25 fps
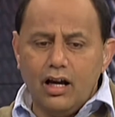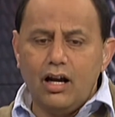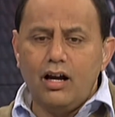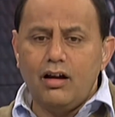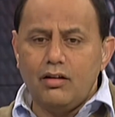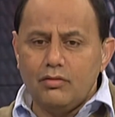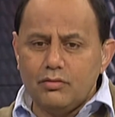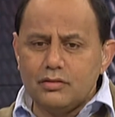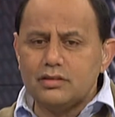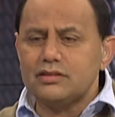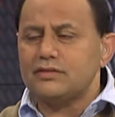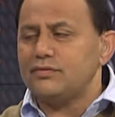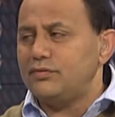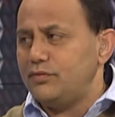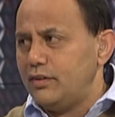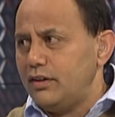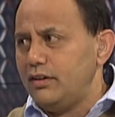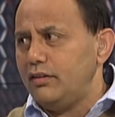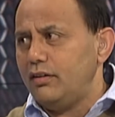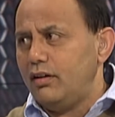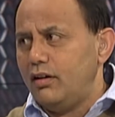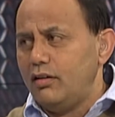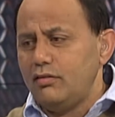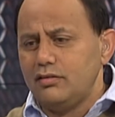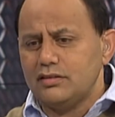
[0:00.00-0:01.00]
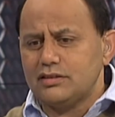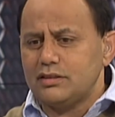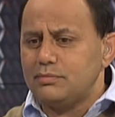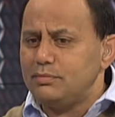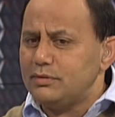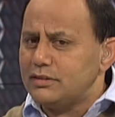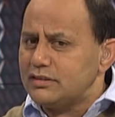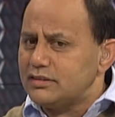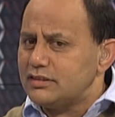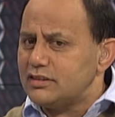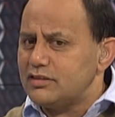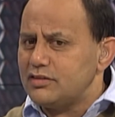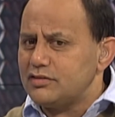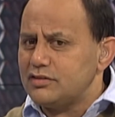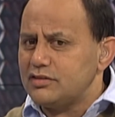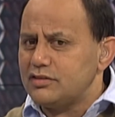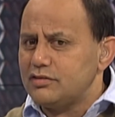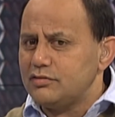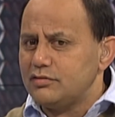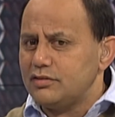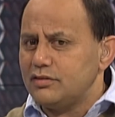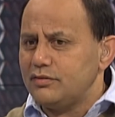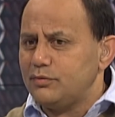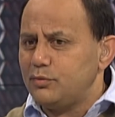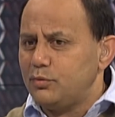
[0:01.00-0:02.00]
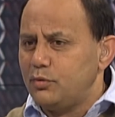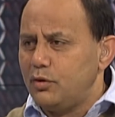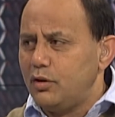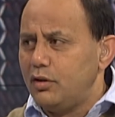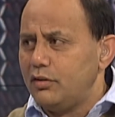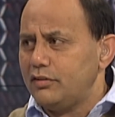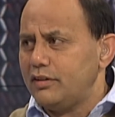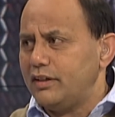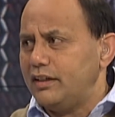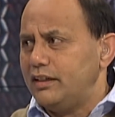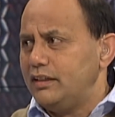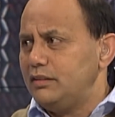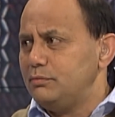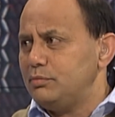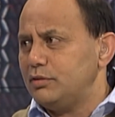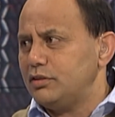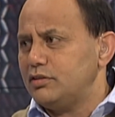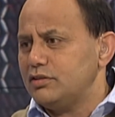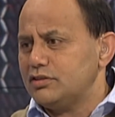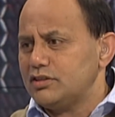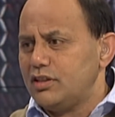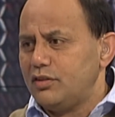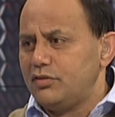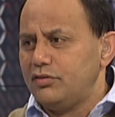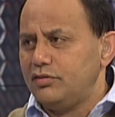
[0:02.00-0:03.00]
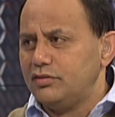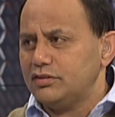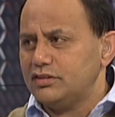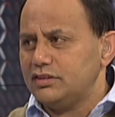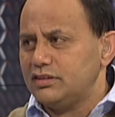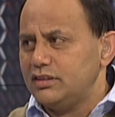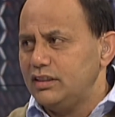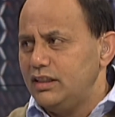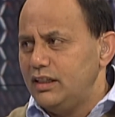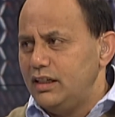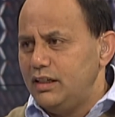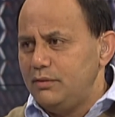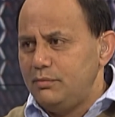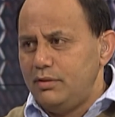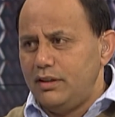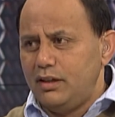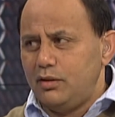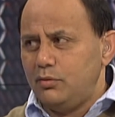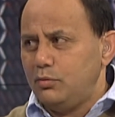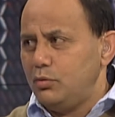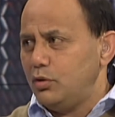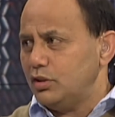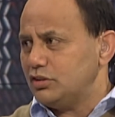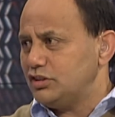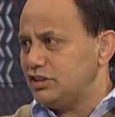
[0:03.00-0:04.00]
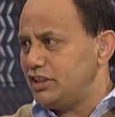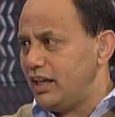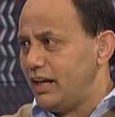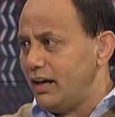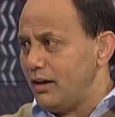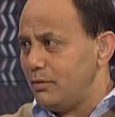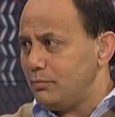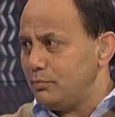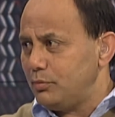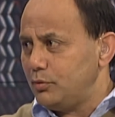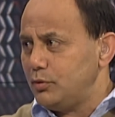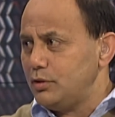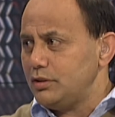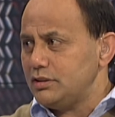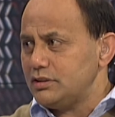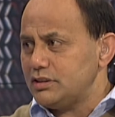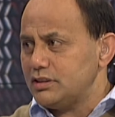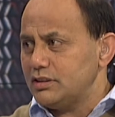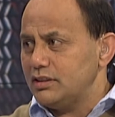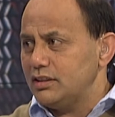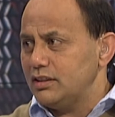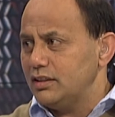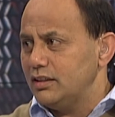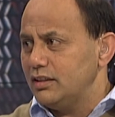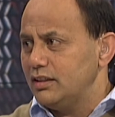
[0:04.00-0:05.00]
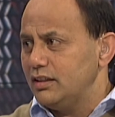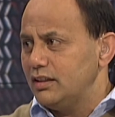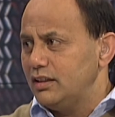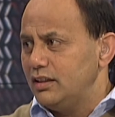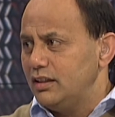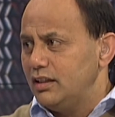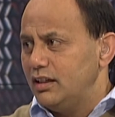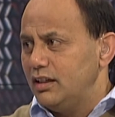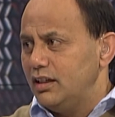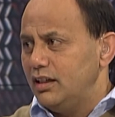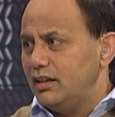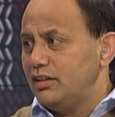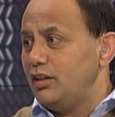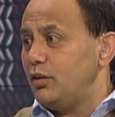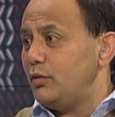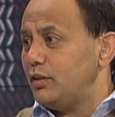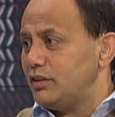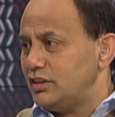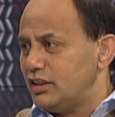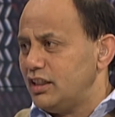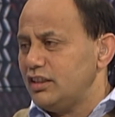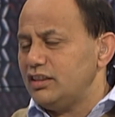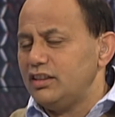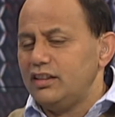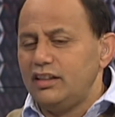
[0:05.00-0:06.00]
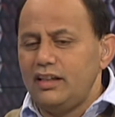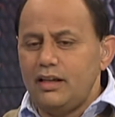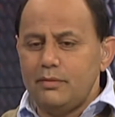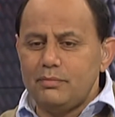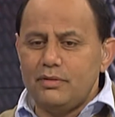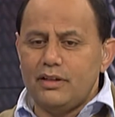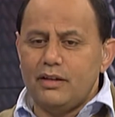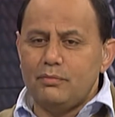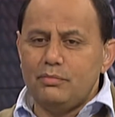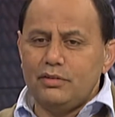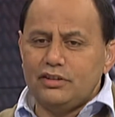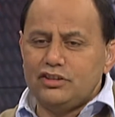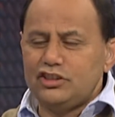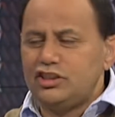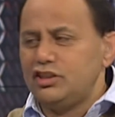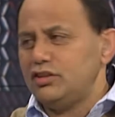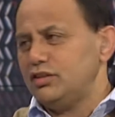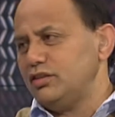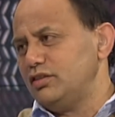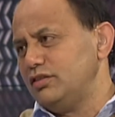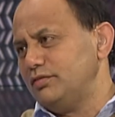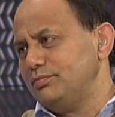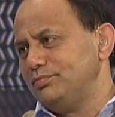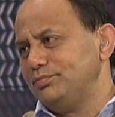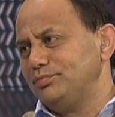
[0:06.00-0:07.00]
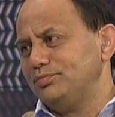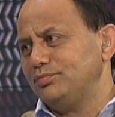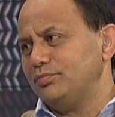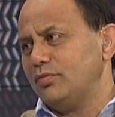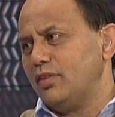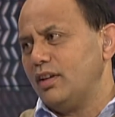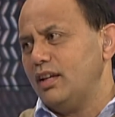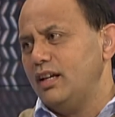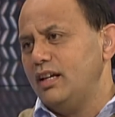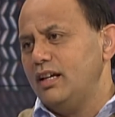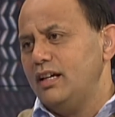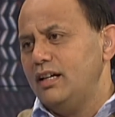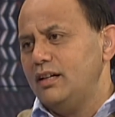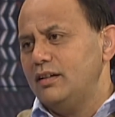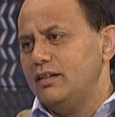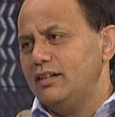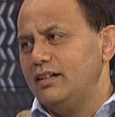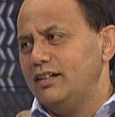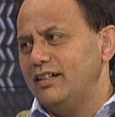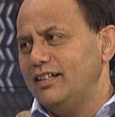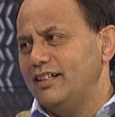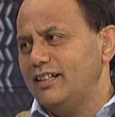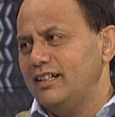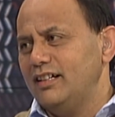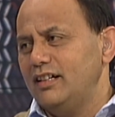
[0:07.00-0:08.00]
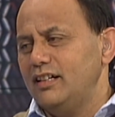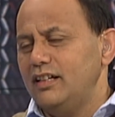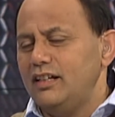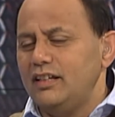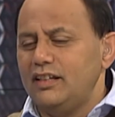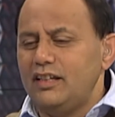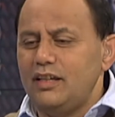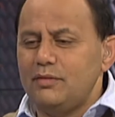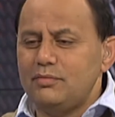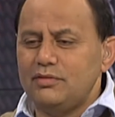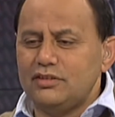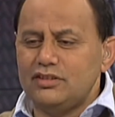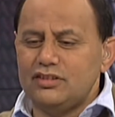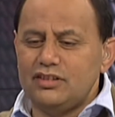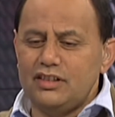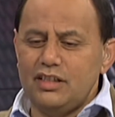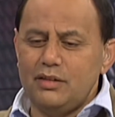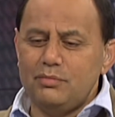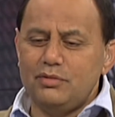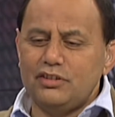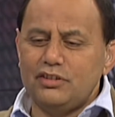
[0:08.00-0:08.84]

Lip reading: I was a bit sort of worried because I thought, you better watch out, boys. That's when I went to get my hot dog in the first 20 minutes. I was going, this is not looking good. I need a hot dog. I need a hot dog.